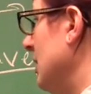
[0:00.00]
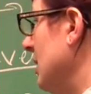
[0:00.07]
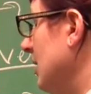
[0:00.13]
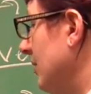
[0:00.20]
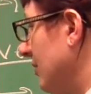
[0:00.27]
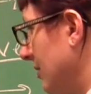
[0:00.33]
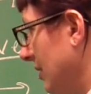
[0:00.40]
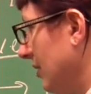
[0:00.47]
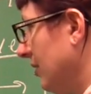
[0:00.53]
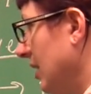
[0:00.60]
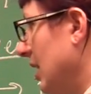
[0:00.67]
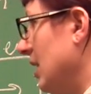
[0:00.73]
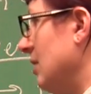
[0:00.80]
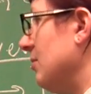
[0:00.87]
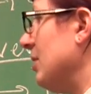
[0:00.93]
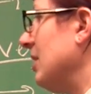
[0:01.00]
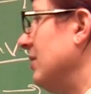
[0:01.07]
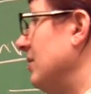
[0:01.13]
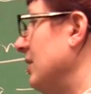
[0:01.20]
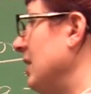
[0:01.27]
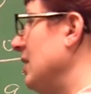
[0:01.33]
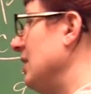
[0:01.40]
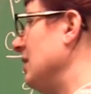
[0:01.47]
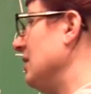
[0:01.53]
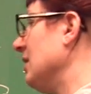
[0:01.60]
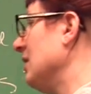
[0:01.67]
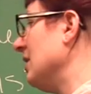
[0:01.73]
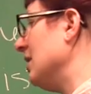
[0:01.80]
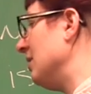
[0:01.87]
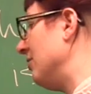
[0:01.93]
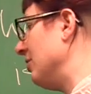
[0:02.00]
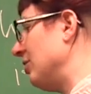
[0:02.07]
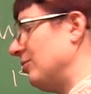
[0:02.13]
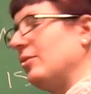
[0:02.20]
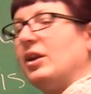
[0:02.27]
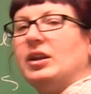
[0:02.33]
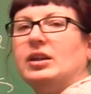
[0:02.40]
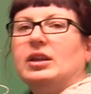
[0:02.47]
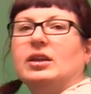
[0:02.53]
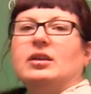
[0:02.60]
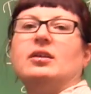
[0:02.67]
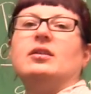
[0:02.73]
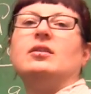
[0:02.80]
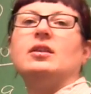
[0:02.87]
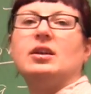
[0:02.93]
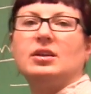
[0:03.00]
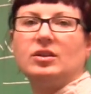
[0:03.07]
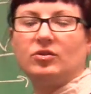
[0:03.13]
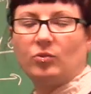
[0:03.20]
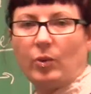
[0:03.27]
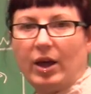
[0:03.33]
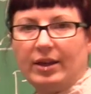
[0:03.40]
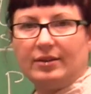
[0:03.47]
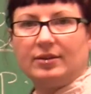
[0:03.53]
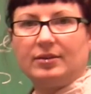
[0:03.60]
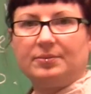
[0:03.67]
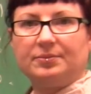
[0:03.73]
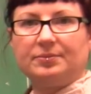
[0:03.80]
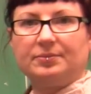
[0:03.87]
is the same as saying if it's raining, then it's wet.